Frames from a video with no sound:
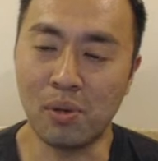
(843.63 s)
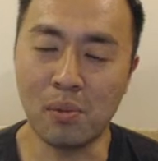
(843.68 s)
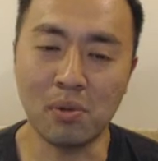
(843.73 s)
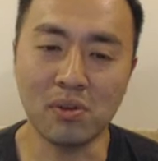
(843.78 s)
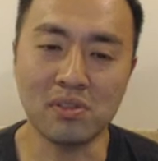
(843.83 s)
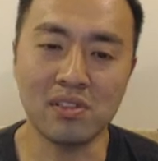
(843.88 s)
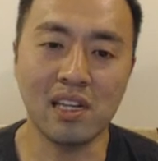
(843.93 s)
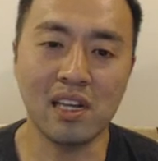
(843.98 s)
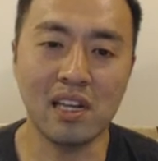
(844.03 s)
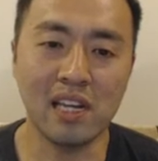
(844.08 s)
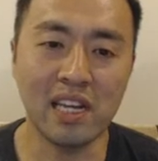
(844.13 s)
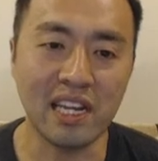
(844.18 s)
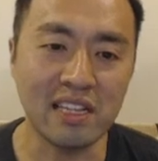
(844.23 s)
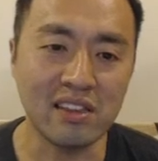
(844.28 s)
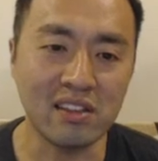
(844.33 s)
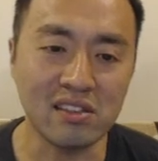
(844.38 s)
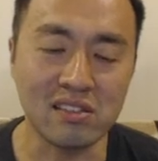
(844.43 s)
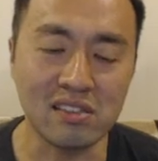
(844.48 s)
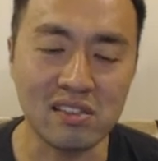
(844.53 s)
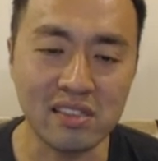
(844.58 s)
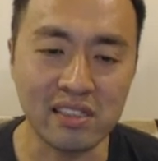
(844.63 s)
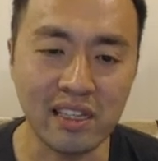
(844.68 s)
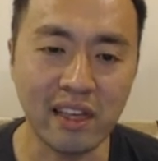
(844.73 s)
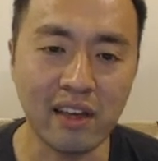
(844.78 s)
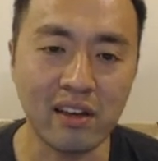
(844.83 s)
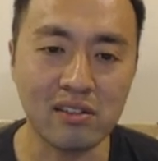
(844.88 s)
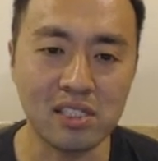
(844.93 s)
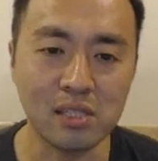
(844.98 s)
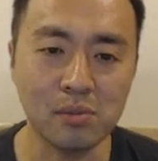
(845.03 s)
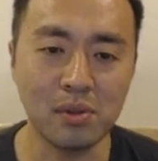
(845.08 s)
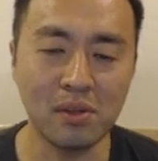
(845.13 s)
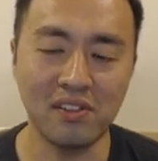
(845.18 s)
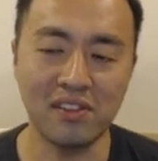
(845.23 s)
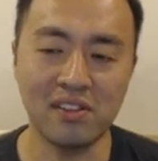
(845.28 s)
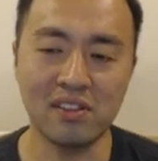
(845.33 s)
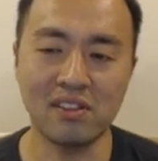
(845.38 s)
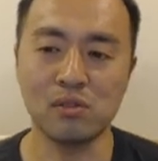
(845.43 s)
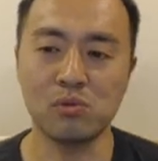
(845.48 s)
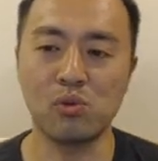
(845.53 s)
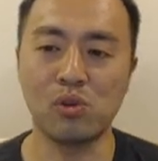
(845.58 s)
say like it doesn't scale, CPV
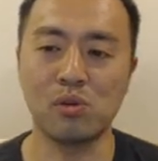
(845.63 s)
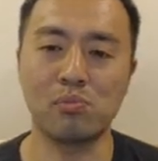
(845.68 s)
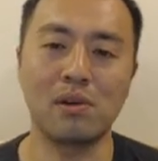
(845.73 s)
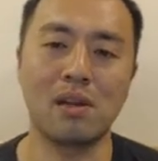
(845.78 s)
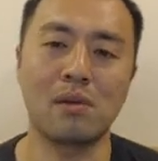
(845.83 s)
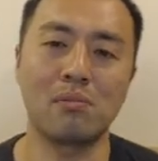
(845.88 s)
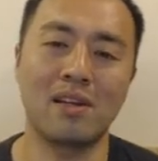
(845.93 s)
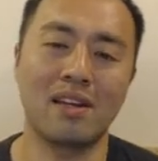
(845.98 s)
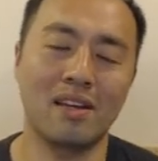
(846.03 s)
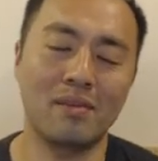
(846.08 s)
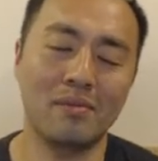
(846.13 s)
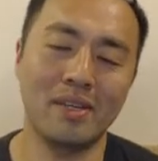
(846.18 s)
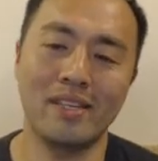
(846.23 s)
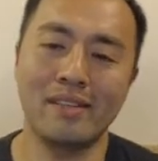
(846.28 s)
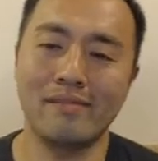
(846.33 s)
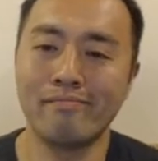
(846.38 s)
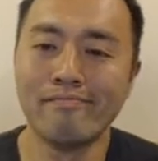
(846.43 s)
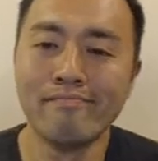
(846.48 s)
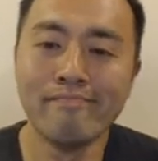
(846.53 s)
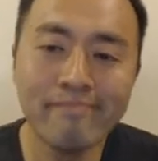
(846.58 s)
doesn't work, blah blah. I mean,